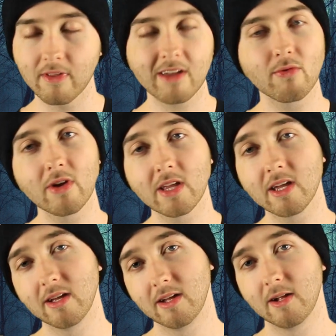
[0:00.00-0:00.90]
Like,
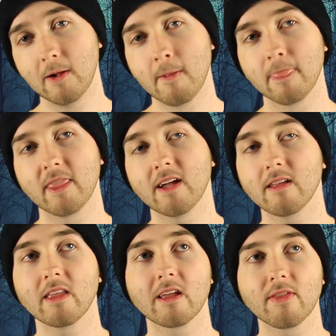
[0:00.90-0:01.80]
really?
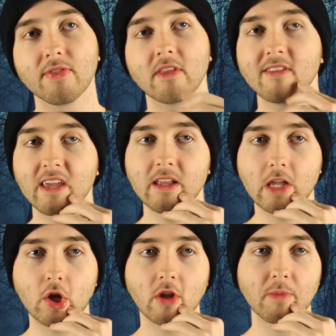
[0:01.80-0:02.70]
That, like, this
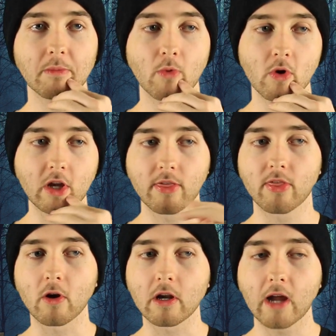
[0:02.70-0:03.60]
ending could have been more
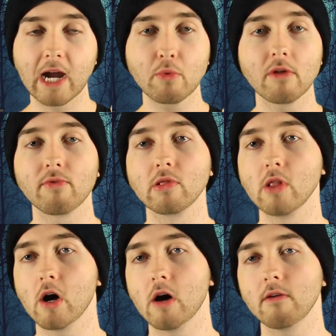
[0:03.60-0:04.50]
cathartic. I would have
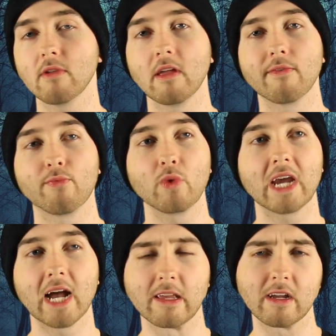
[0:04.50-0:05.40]
loved if we
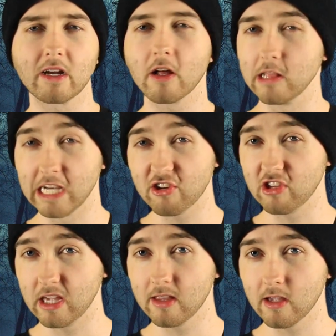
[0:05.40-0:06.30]
got, like, a
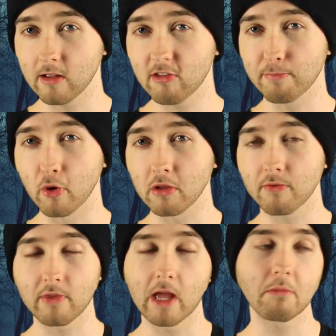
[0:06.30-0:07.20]
collection ending, spoiler
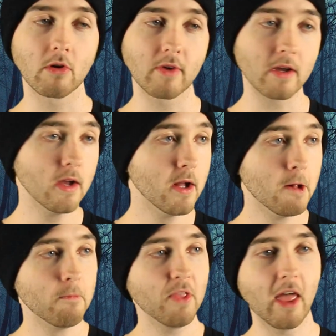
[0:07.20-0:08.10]
for that movie,
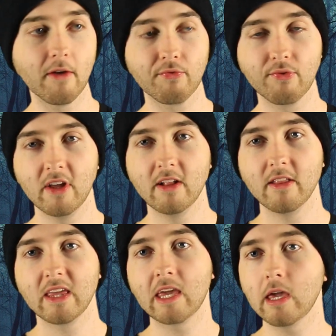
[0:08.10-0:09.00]
if
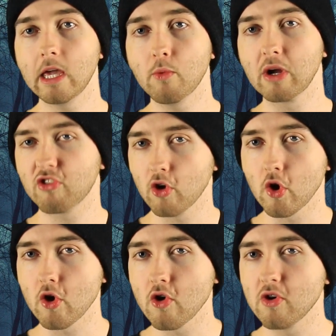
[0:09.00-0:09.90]
he went to
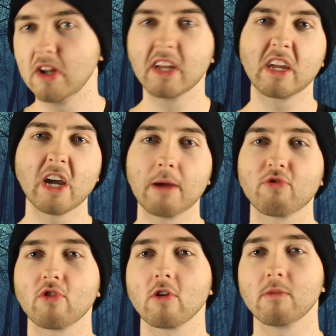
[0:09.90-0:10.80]
her,
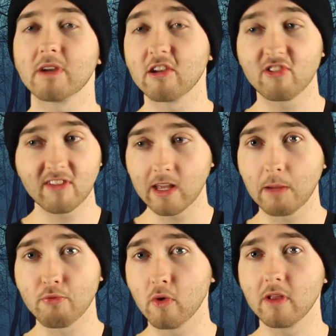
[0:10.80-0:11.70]
captured her because she's got
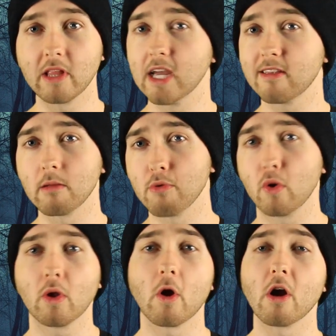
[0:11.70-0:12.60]
like broken legs and a
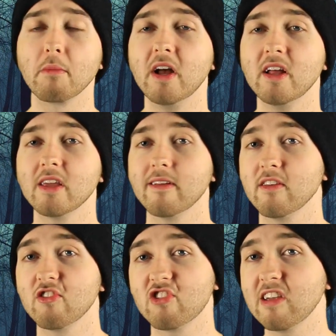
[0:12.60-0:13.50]
broken arm.
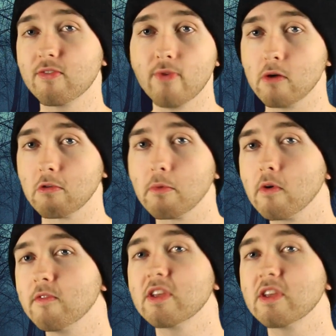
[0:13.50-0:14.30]
She's vulnerable.